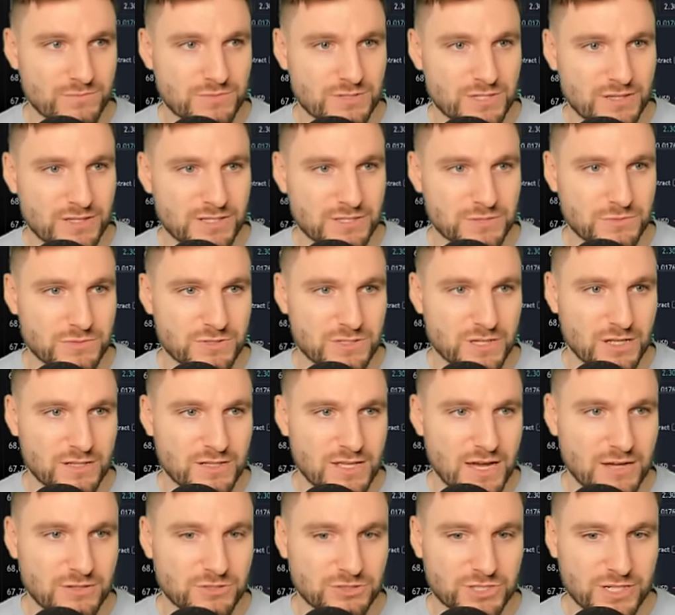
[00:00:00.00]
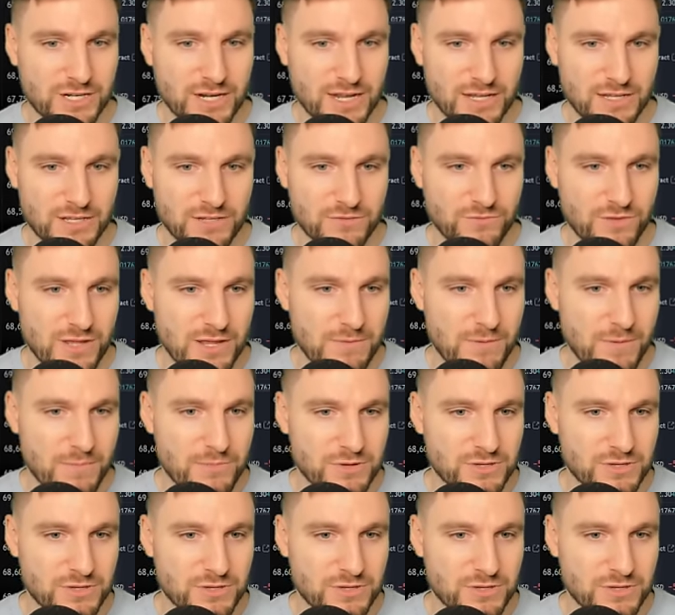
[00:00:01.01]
So this was our downtrend anchored V WAP.